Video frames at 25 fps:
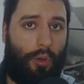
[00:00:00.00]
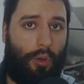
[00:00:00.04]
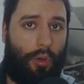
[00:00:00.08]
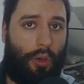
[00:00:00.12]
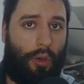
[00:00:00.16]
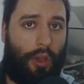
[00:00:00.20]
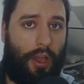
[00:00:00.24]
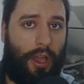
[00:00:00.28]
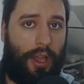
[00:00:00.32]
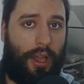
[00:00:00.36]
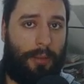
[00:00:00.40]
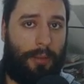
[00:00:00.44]

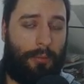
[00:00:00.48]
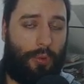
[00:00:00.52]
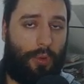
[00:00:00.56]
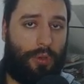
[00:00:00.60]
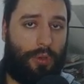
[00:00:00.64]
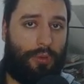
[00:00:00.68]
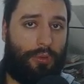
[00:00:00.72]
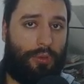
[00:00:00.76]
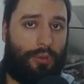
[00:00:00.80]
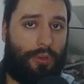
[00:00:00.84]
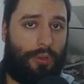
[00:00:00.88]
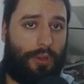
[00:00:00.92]
I'm
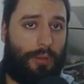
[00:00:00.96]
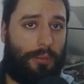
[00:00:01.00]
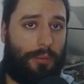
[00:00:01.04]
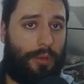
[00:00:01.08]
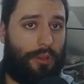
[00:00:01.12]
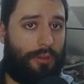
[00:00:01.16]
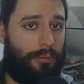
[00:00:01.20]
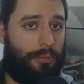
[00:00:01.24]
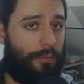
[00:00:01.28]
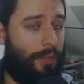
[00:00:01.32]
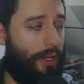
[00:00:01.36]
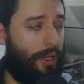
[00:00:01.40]
going to talk
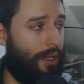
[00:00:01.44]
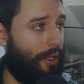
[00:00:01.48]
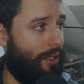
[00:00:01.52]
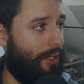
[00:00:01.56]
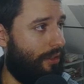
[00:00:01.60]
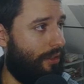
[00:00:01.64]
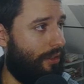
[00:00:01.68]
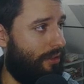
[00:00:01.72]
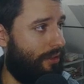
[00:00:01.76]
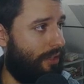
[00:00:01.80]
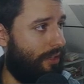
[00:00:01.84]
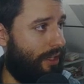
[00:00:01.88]
about my
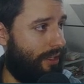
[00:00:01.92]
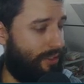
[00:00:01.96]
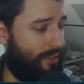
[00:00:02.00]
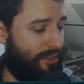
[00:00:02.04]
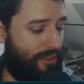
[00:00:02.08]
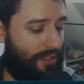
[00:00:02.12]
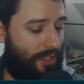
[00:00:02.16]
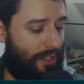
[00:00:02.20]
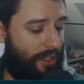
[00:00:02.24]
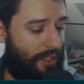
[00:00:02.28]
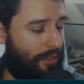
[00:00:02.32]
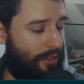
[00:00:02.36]

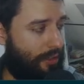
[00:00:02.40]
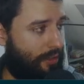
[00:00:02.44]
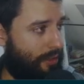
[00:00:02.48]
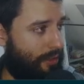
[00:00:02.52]
text editor.